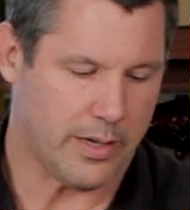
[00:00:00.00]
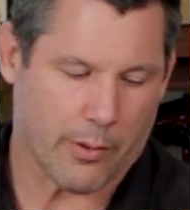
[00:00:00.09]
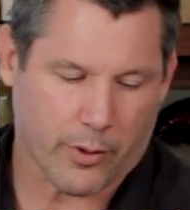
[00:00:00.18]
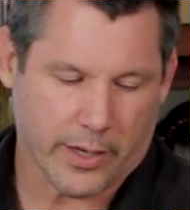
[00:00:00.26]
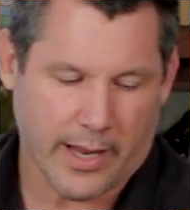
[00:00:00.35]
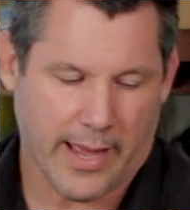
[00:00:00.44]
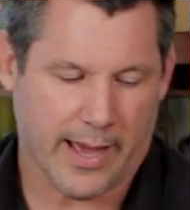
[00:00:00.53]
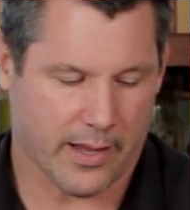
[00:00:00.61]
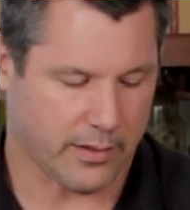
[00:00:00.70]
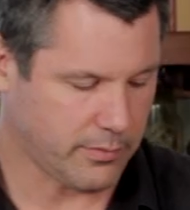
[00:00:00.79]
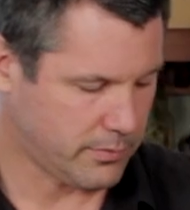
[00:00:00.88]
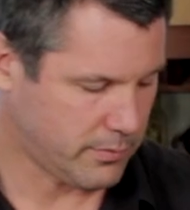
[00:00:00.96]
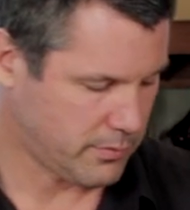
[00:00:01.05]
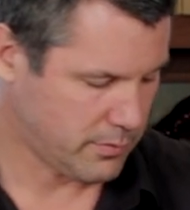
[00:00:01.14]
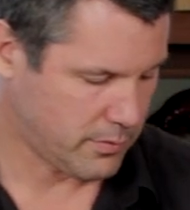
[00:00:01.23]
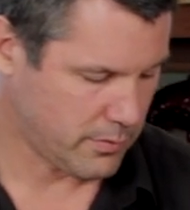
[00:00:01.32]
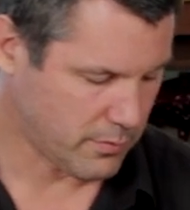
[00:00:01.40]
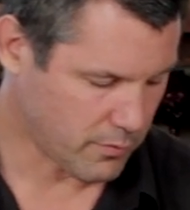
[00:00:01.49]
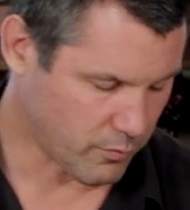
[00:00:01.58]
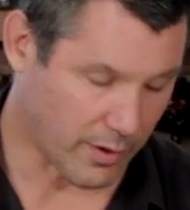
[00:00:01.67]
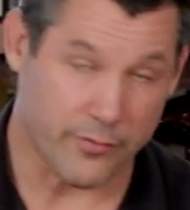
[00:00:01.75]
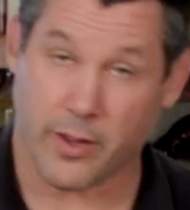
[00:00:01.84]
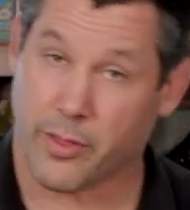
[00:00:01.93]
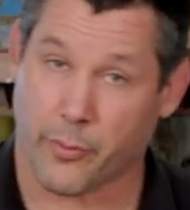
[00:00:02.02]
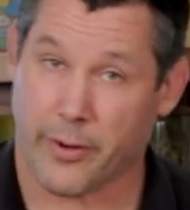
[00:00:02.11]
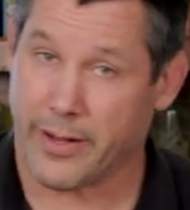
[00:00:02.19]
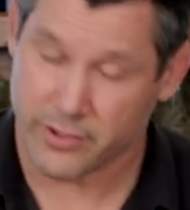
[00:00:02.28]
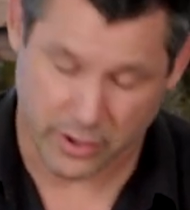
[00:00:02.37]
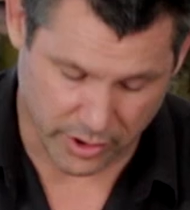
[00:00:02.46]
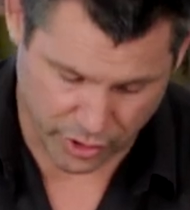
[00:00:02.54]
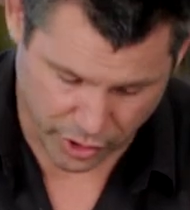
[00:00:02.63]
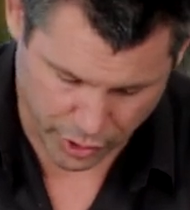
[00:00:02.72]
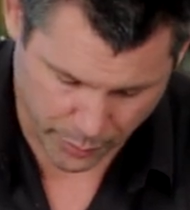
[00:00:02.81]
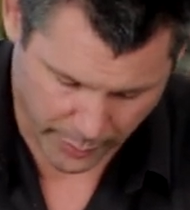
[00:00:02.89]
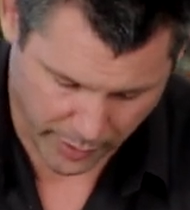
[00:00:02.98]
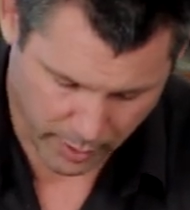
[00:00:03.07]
Now we're going to add roughly 3 ounces of ginger